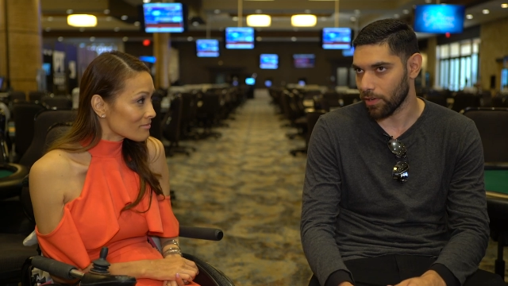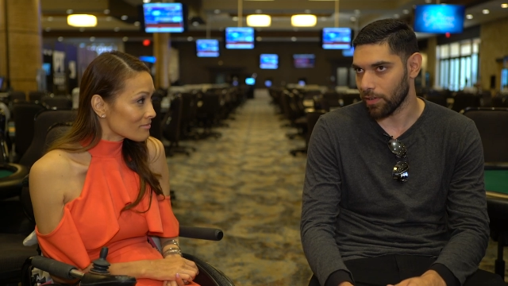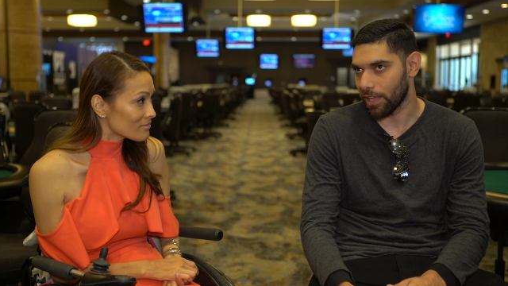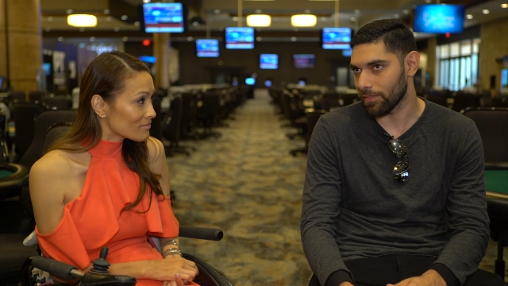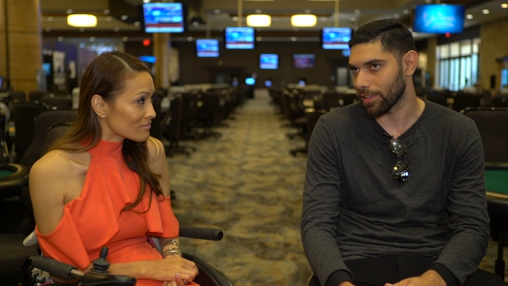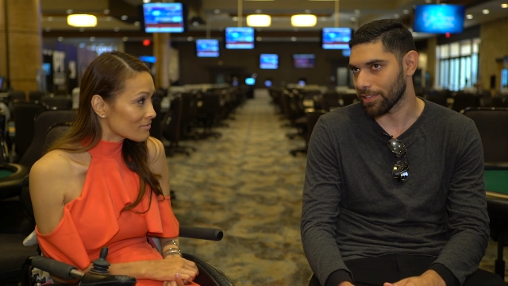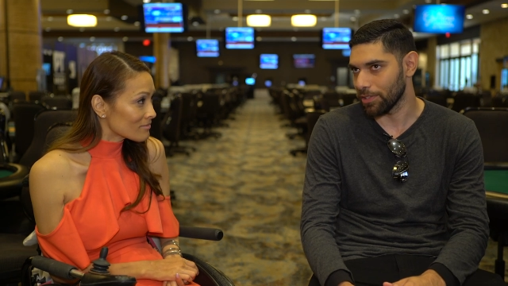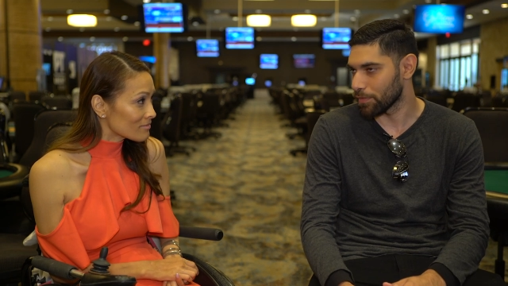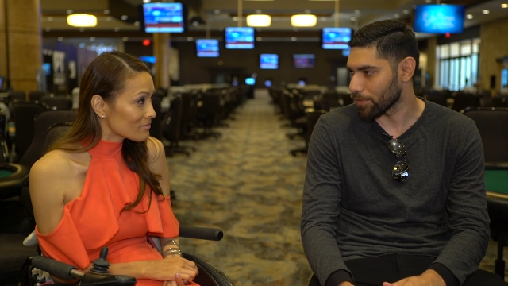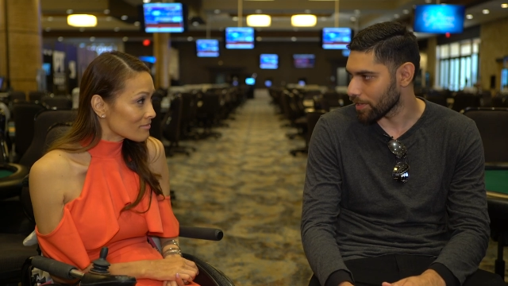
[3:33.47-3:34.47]
Speaker 1: I don't have like
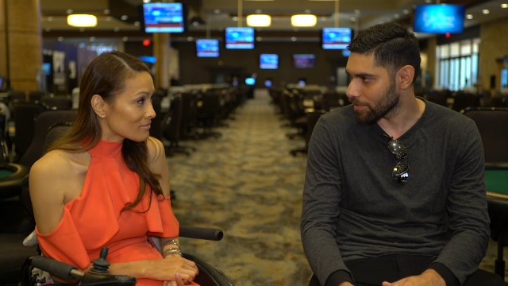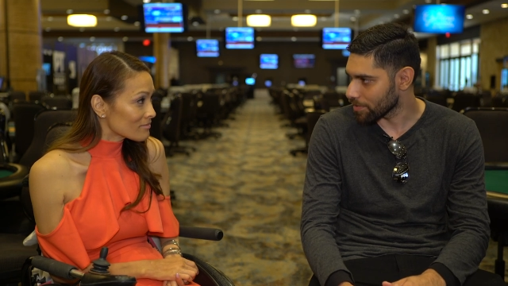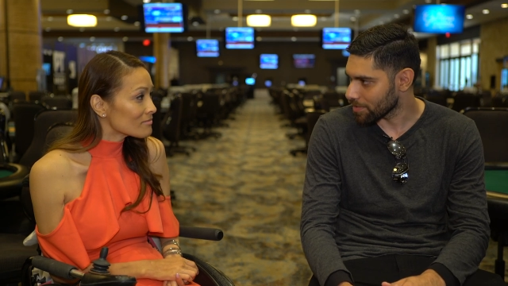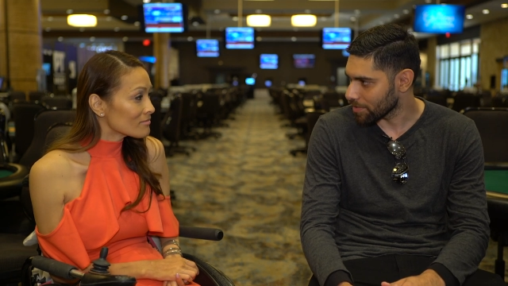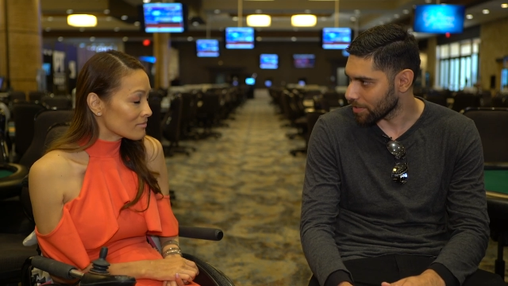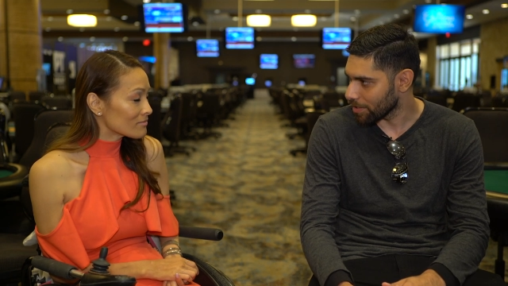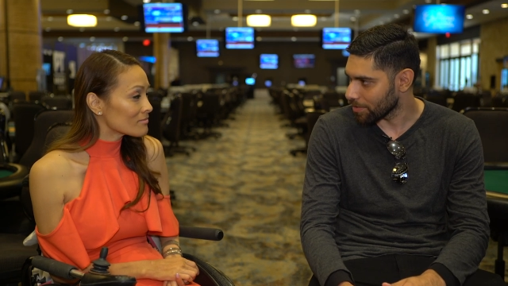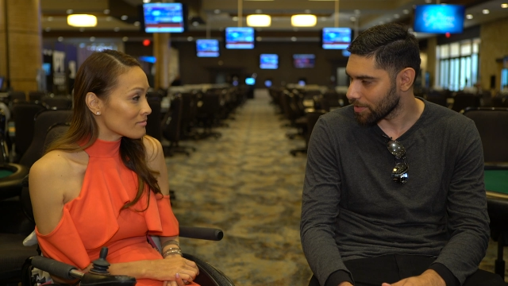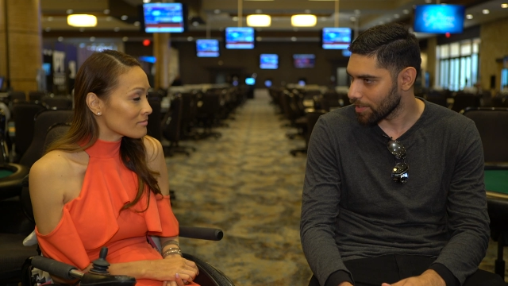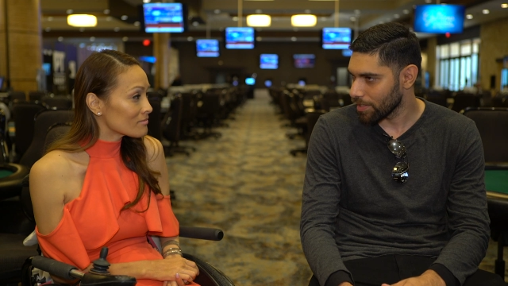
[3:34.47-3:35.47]
new friends. You mm-hmm.
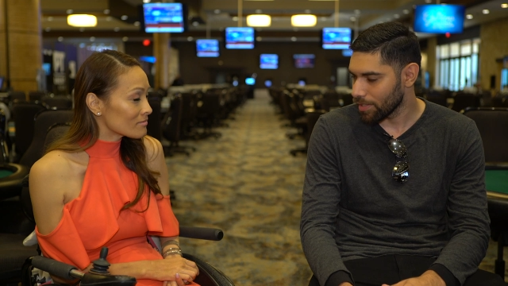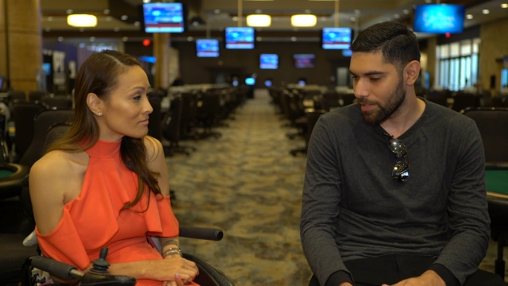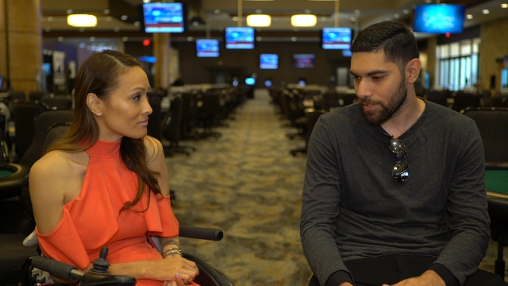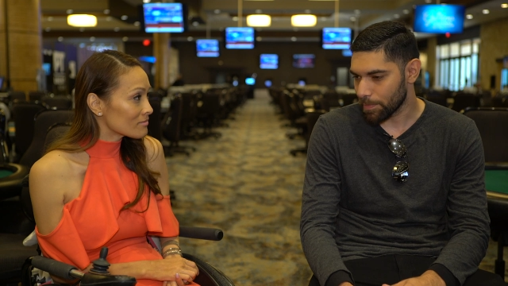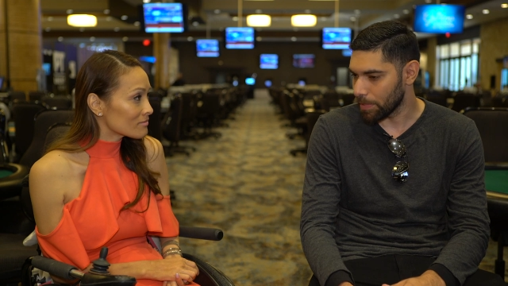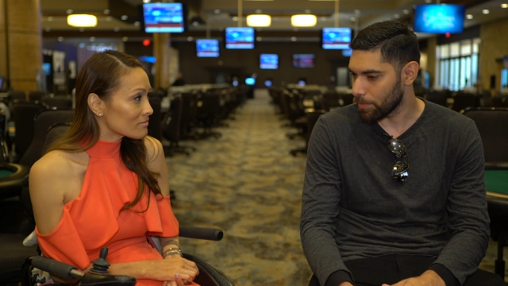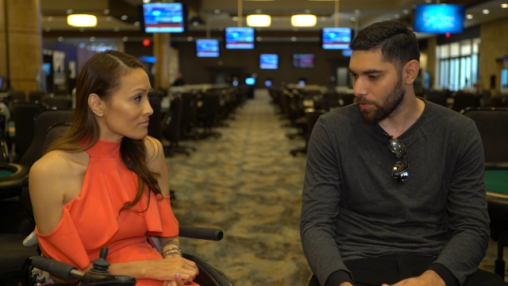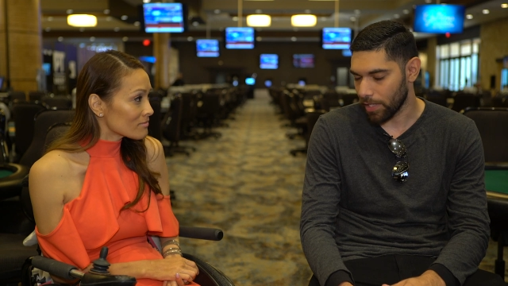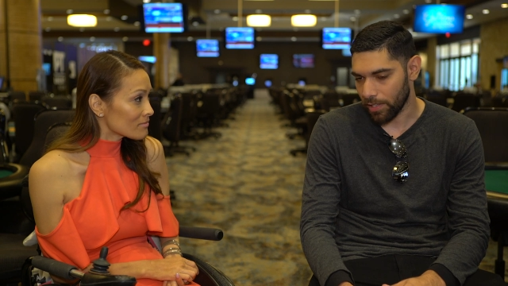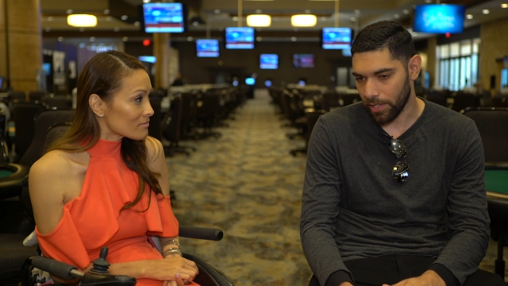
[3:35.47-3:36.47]
know just
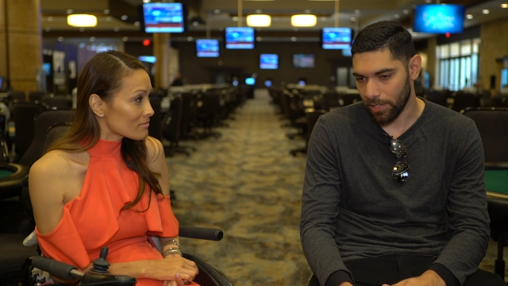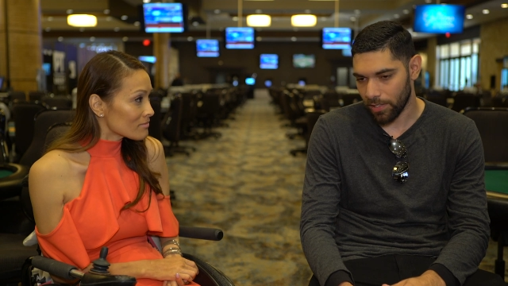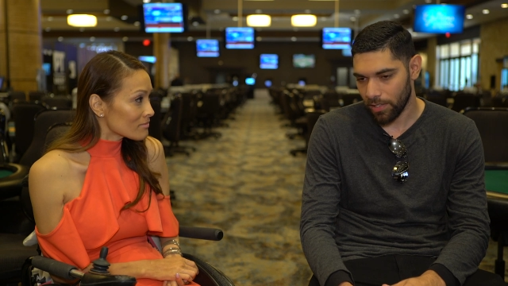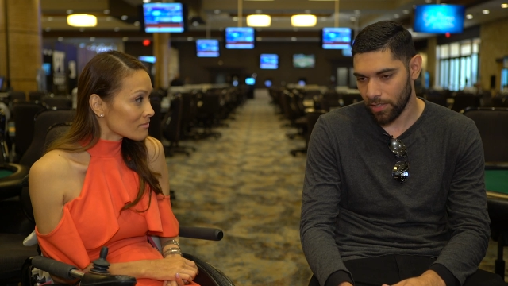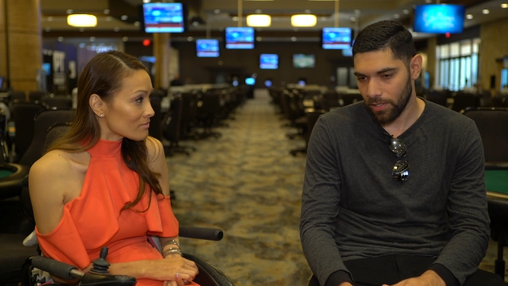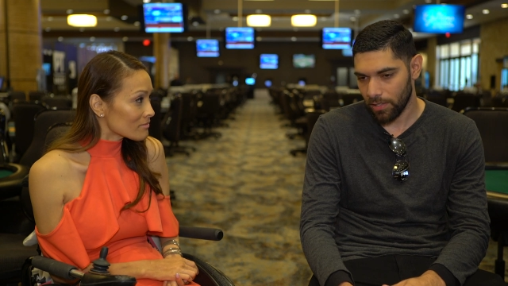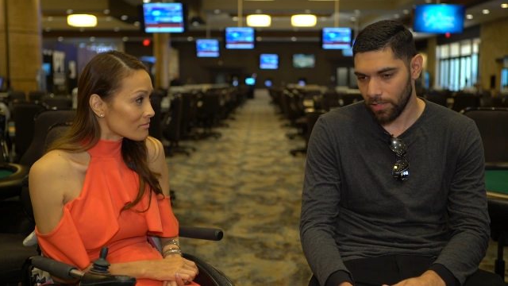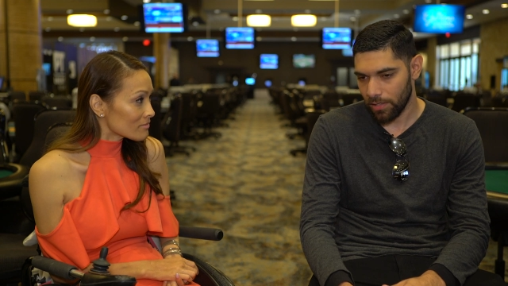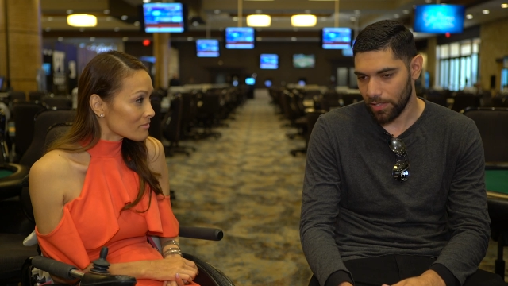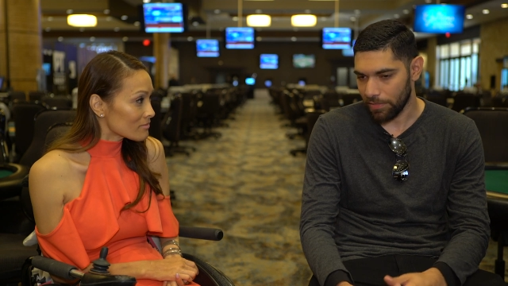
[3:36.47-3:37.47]
people that like
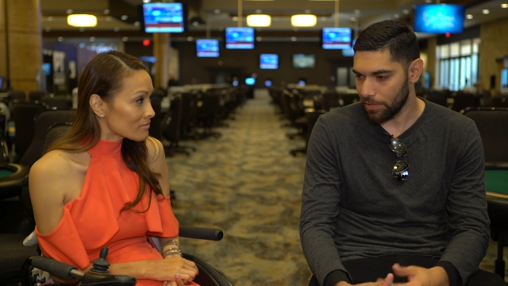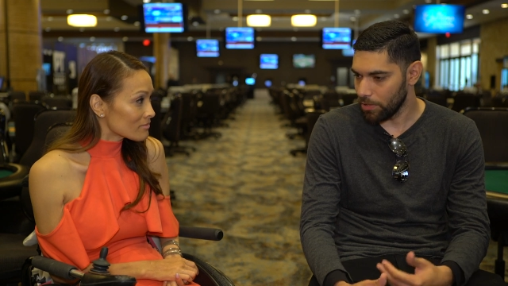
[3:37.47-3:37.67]
that